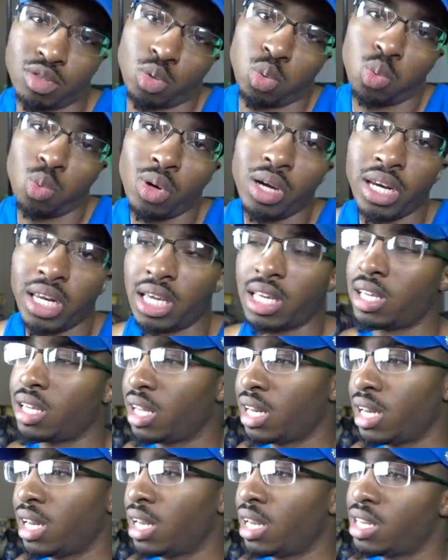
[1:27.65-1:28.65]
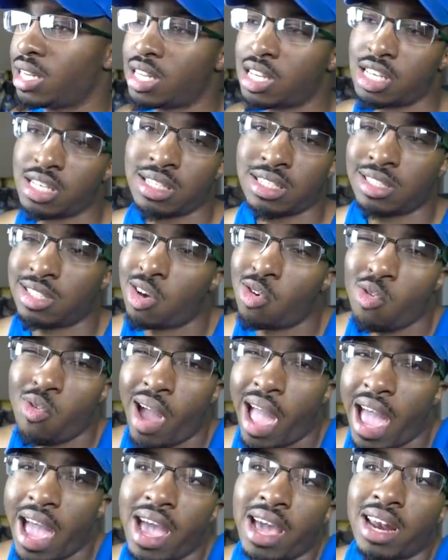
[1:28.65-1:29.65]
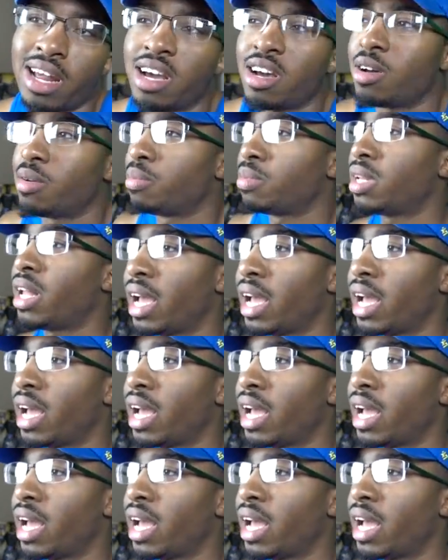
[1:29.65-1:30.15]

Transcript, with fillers: twenty. It, it just don't add up.